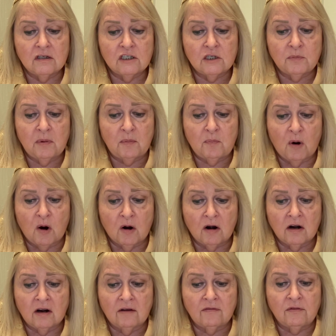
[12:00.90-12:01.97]
to be
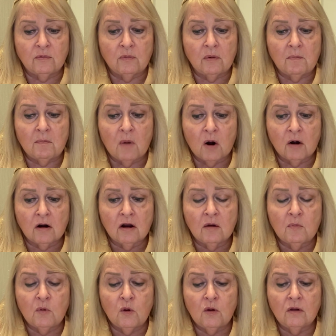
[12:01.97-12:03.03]
part of the
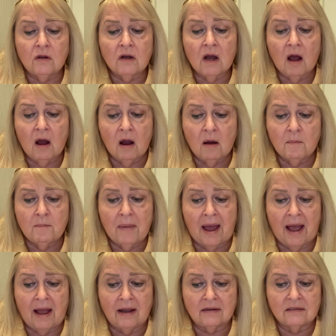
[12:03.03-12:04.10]
remarkable
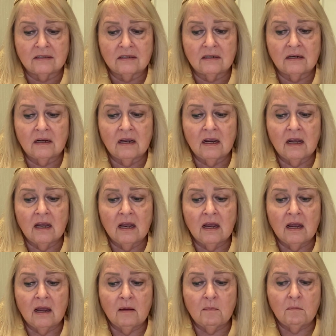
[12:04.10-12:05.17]
compact
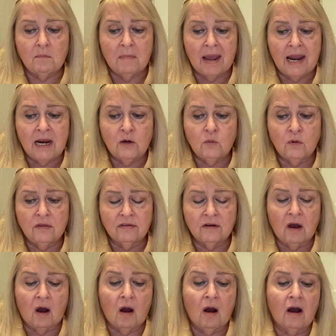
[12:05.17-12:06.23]
made with
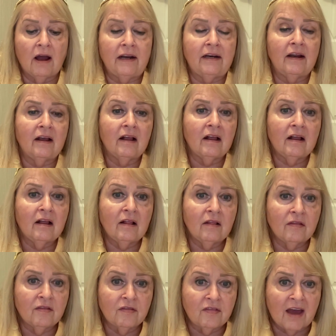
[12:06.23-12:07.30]
God
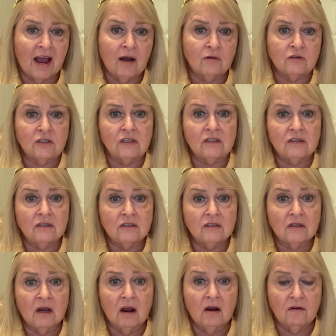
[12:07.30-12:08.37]

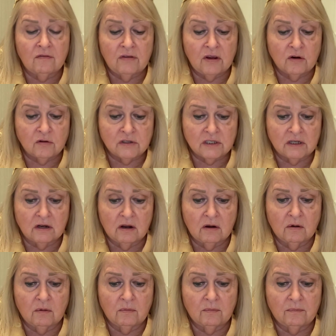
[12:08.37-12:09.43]
thousands of years ago.